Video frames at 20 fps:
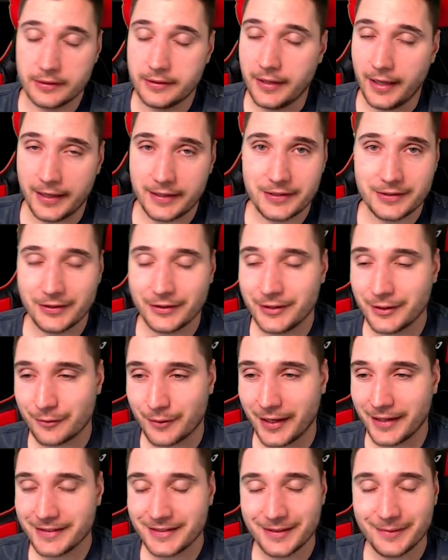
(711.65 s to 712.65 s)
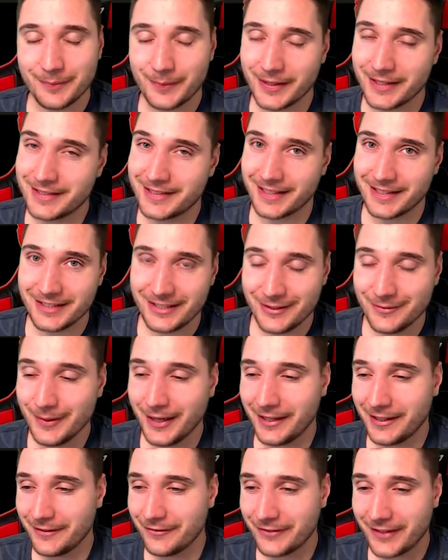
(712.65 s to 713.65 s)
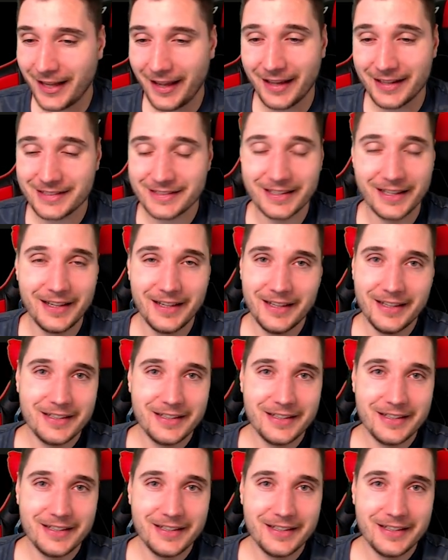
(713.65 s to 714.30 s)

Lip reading: next to the recipes, as you might have guessed.